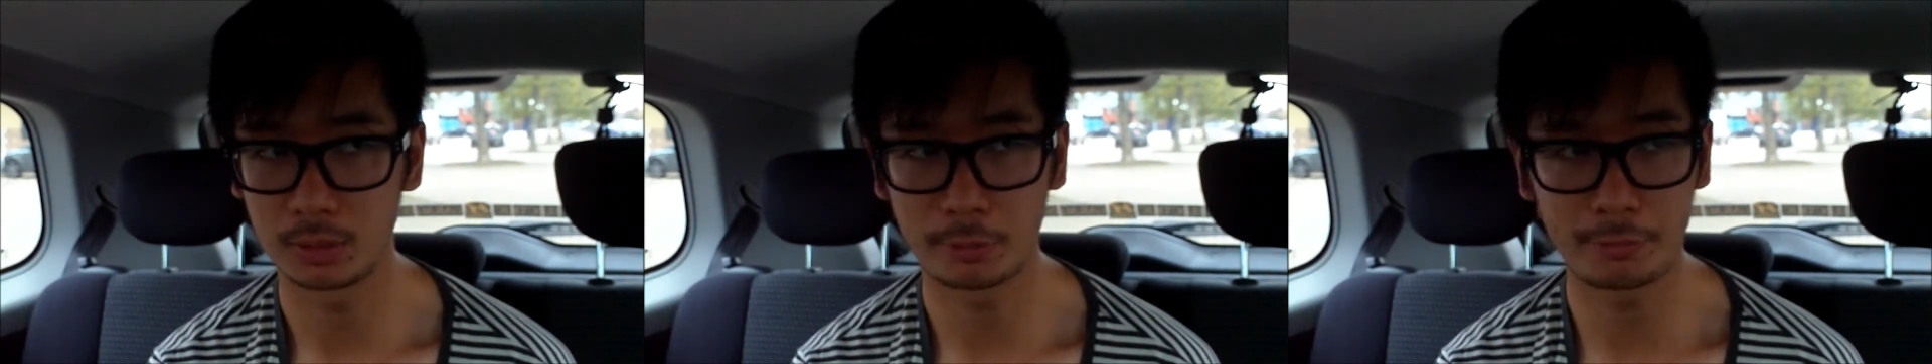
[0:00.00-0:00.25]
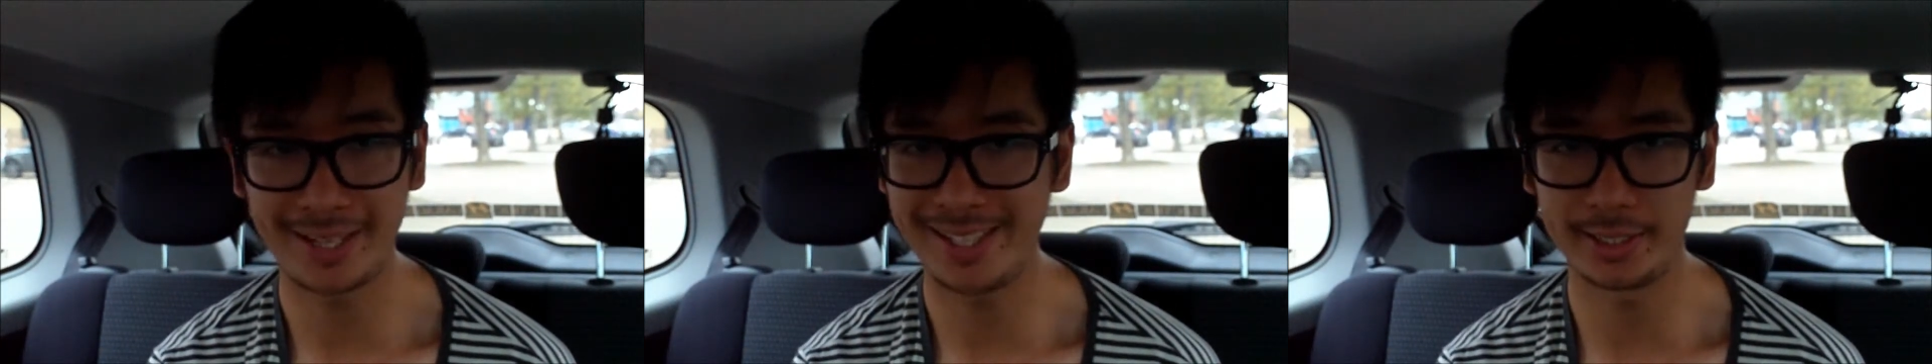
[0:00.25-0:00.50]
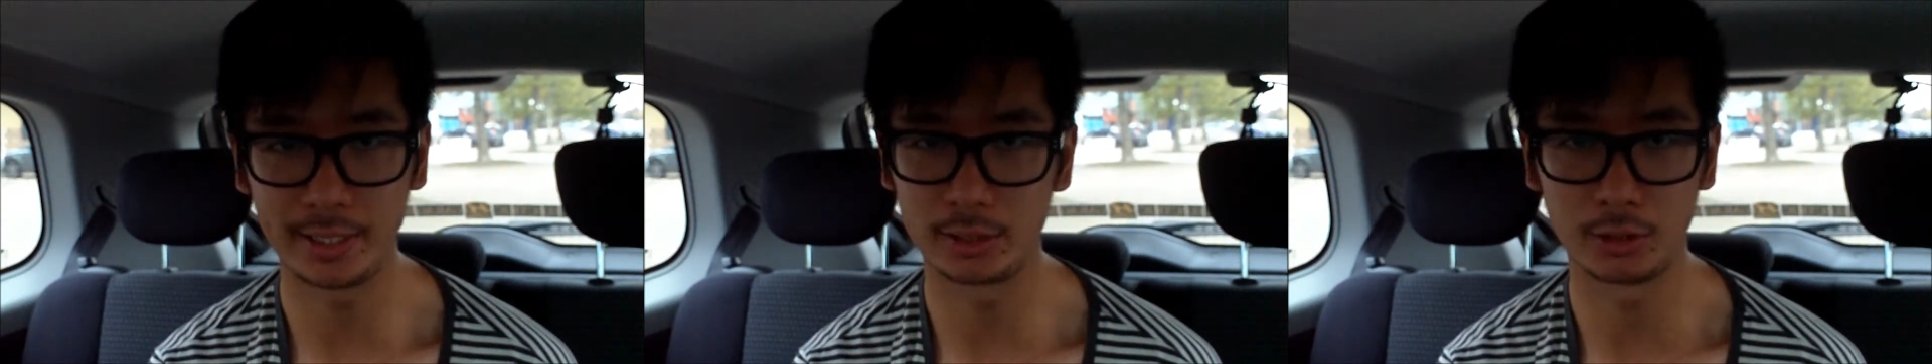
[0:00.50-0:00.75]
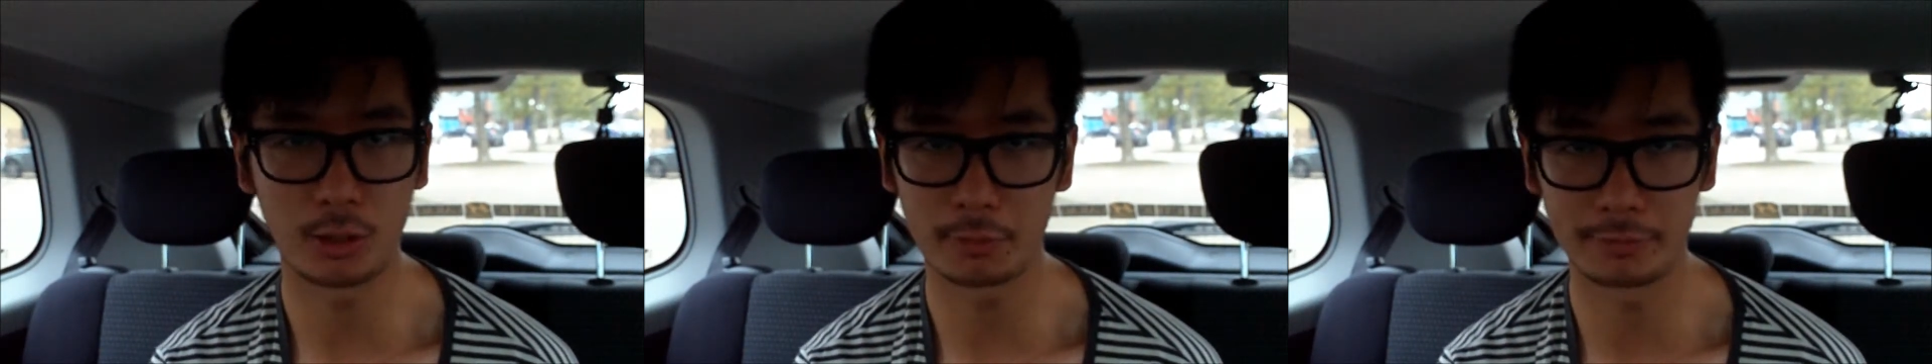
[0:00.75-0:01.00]
fate
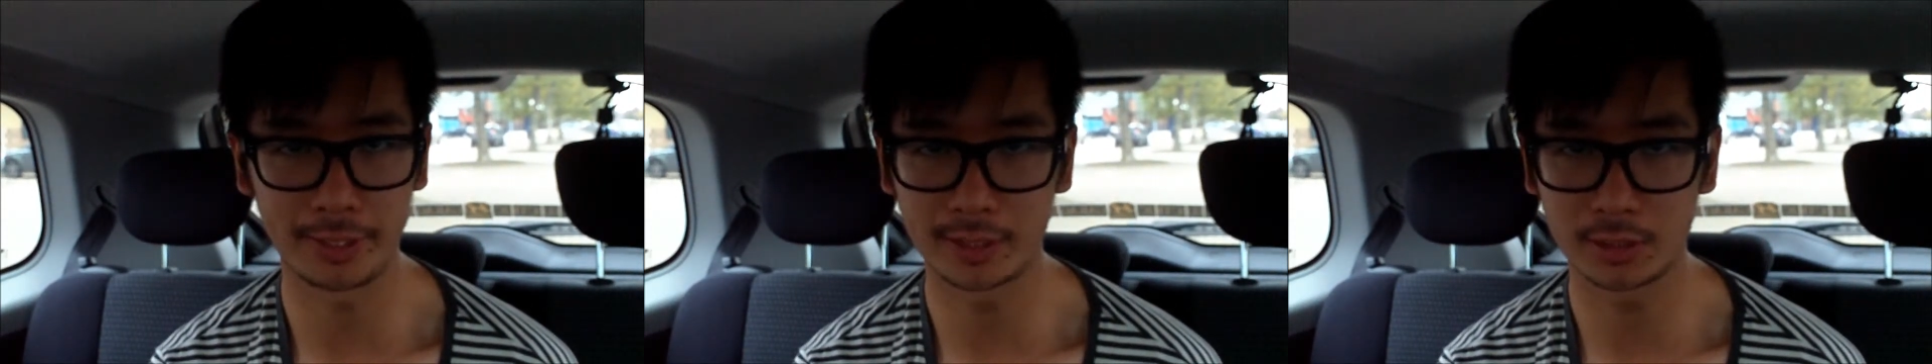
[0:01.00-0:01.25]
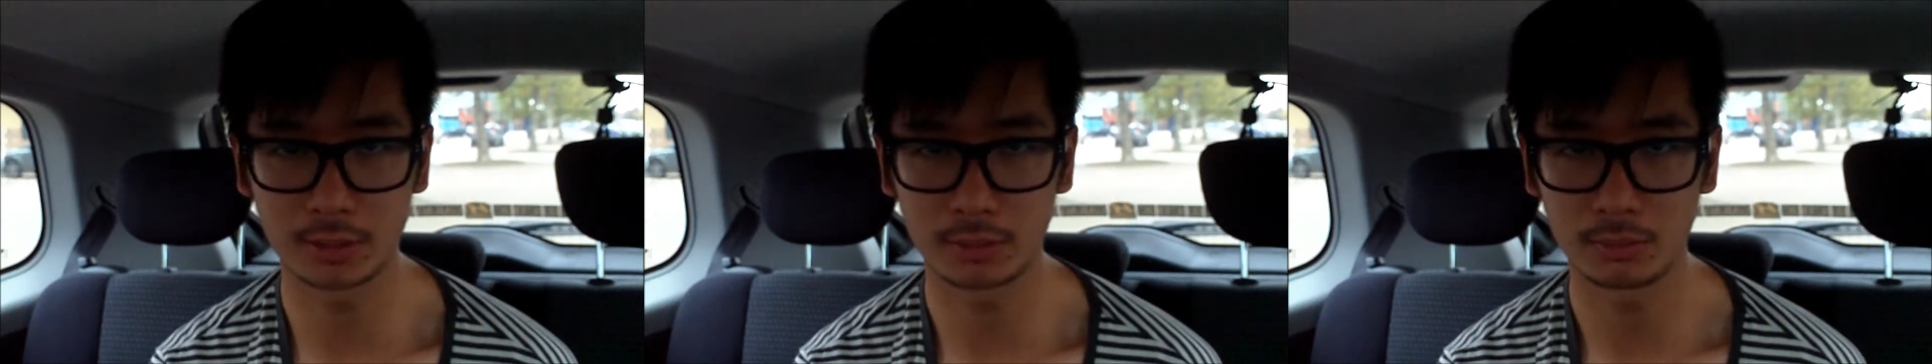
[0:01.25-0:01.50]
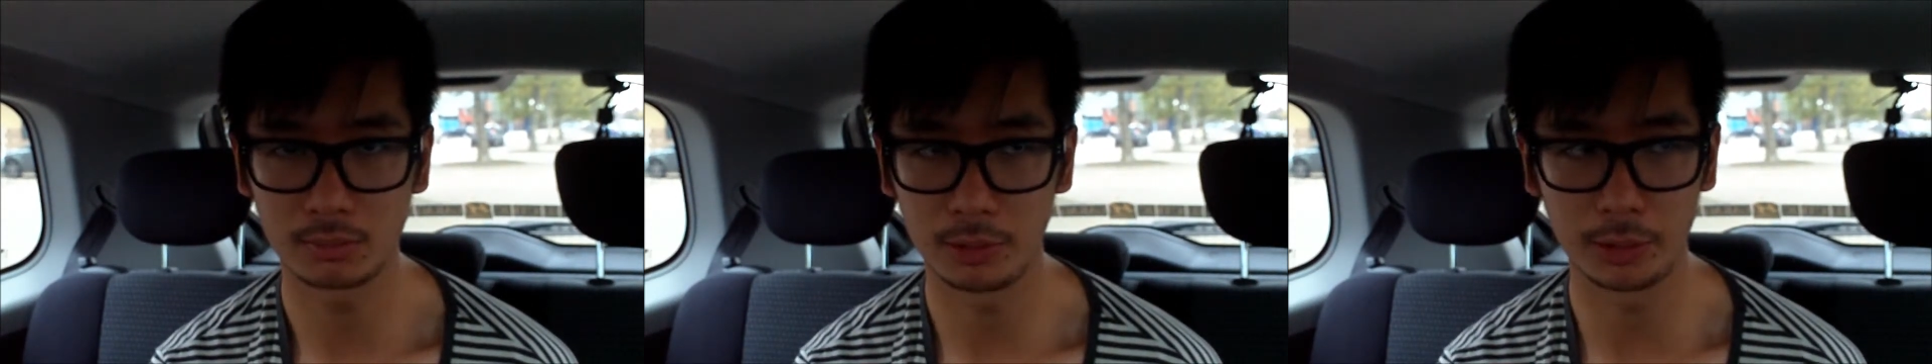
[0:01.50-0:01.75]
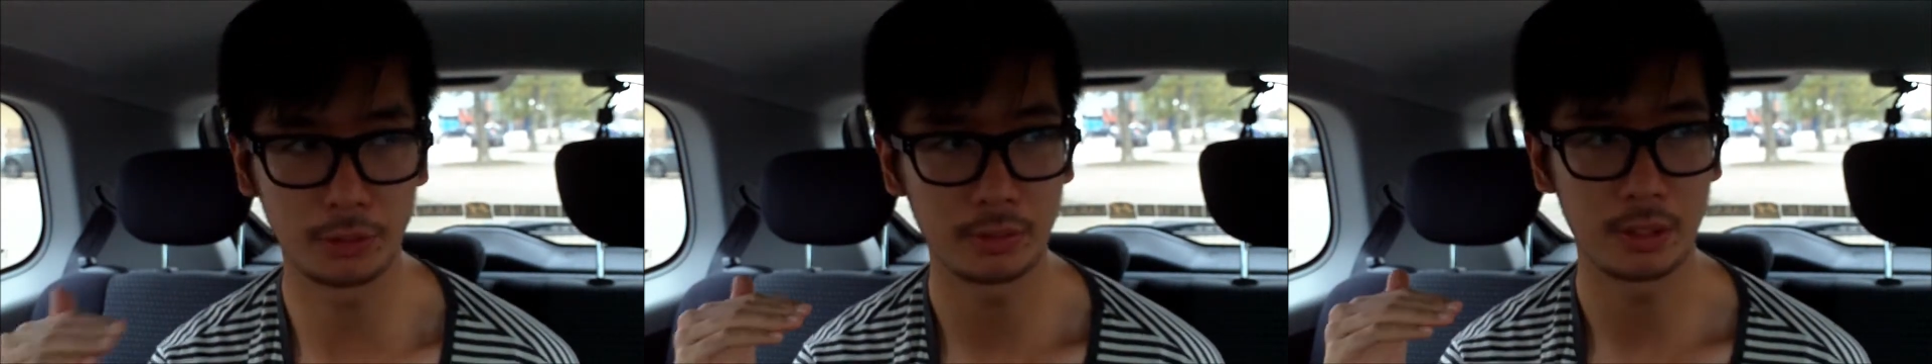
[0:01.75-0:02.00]
is not fixed,
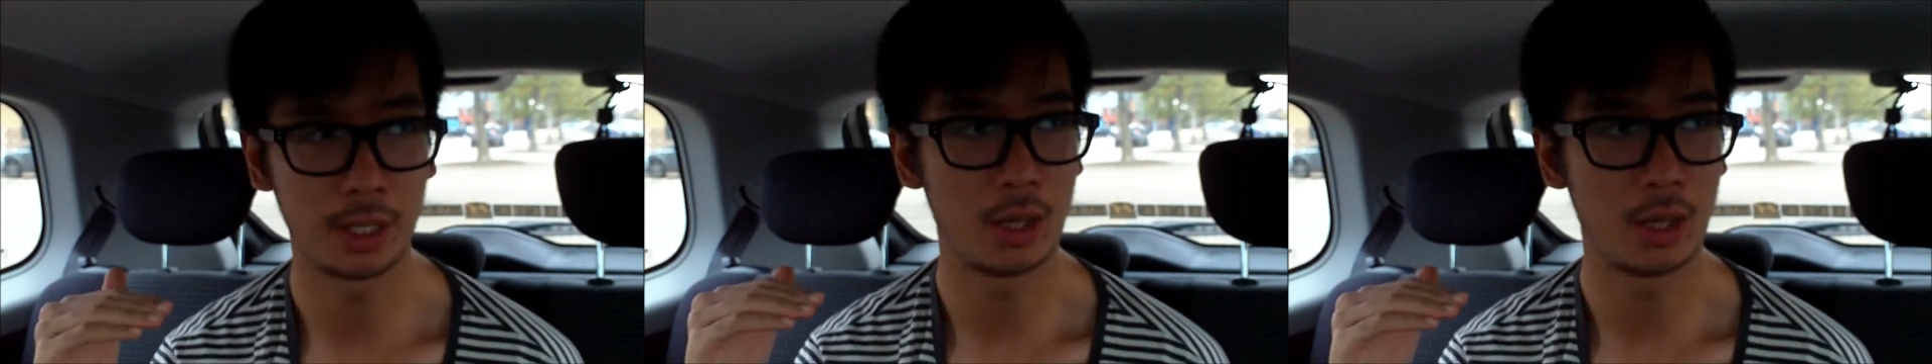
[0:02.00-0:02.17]
you know.